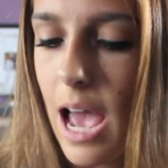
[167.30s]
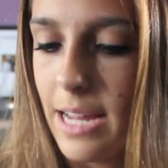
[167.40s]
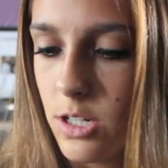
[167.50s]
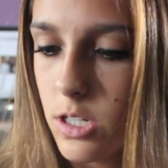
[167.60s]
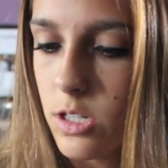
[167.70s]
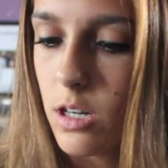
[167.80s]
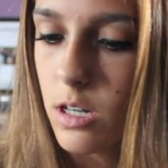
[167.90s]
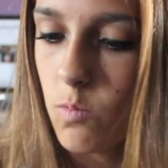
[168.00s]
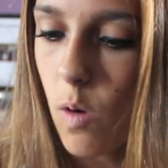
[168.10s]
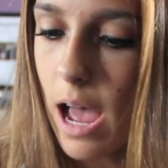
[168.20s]
I just
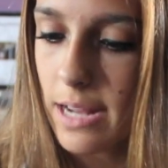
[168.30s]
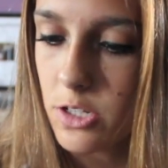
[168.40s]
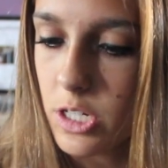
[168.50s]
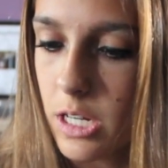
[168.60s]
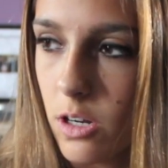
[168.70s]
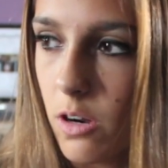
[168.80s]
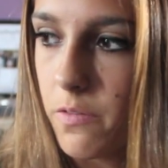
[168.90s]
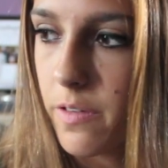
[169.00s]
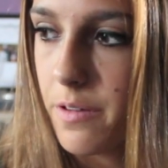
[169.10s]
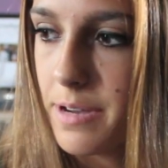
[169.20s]
started watching her a
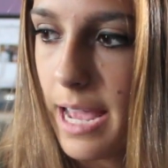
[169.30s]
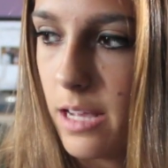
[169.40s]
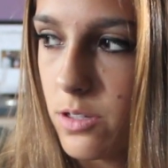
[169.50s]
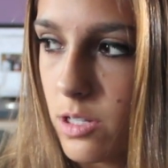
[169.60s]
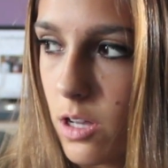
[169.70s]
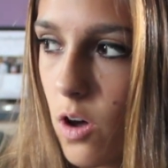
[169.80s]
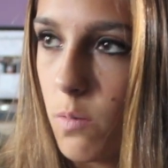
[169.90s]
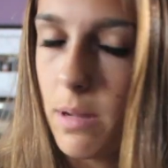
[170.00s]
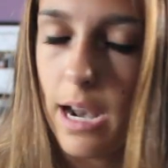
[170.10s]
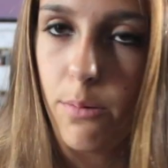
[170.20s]
few days
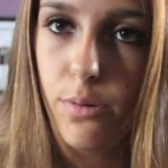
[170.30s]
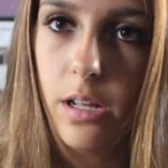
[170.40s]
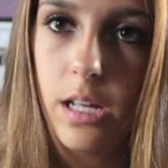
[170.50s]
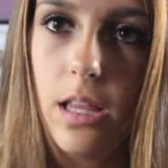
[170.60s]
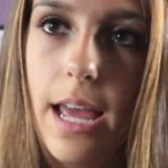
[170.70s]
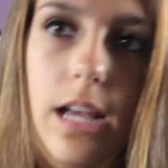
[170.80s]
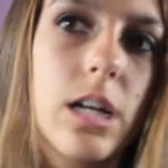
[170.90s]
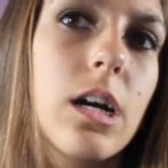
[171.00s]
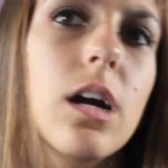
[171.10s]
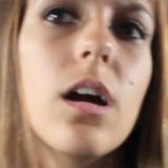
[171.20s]
ago, but I really
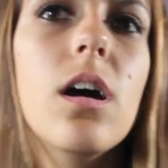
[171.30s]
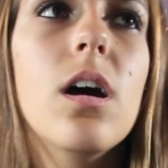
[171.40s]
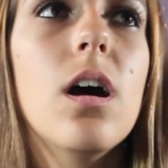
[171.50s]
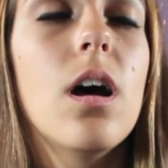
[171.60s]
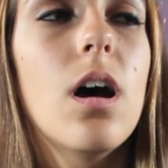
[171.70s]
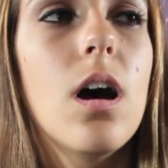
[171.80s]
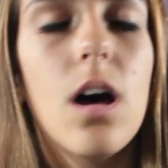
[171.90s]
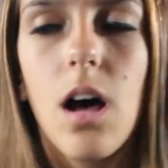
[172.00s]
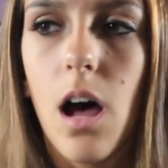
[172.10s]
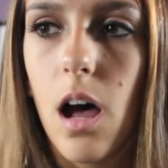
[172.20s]
like her.
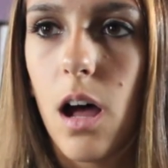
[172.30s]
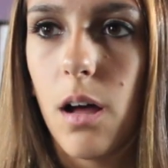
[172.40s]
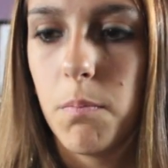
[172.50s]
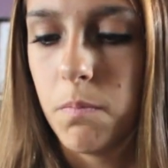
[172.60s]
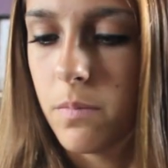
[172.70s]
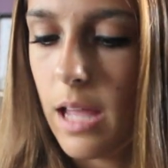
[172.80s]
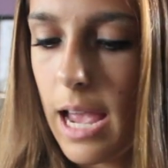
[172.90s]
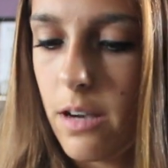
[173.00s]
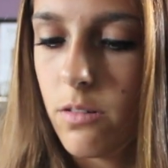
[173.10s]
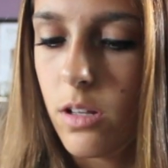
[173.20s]
Um,
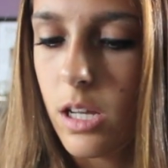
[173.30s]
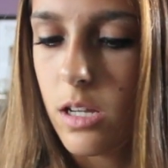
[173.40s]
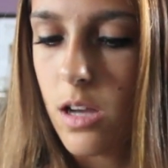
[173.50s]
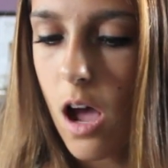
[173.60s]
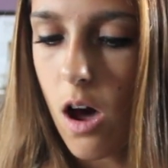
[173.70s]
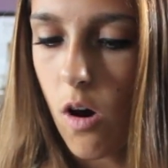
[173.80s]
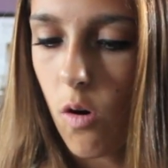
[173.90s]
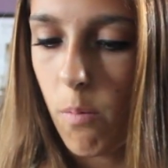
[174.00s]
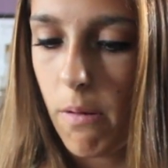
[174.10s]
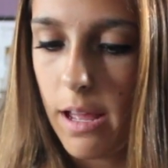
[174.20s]
I don't really
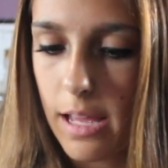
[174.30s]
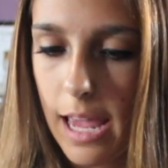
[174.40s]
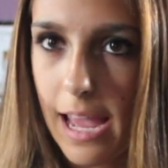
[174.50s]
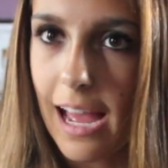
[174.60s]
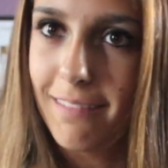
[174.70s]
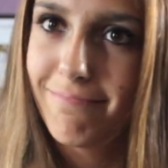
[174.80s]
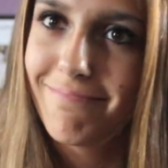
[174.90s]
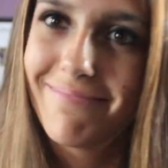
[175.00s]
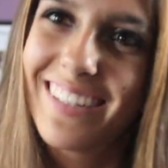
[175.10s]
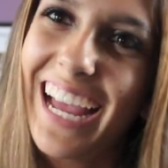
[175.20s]
know, but yeah,
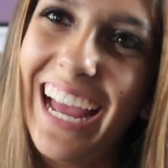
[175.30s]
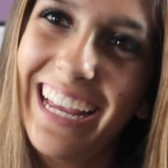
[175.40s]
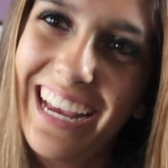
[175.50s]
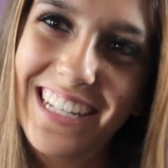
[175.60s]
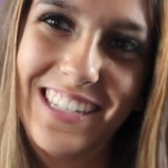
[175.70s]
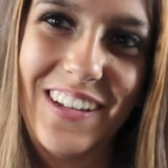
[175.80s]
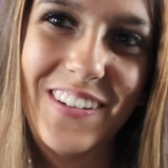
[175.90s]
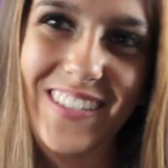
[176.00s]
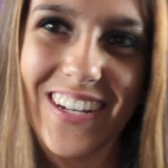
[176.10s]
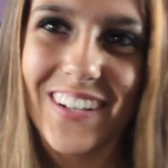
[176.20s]
I guess
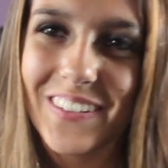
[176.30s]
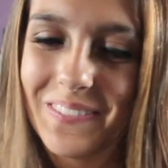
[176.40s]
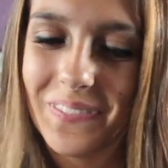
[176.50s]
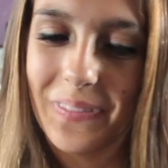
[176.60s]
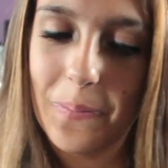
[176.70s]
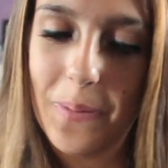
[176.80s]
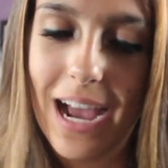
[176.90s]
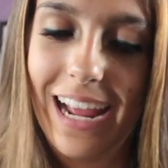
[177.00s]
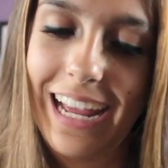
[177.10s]
those are my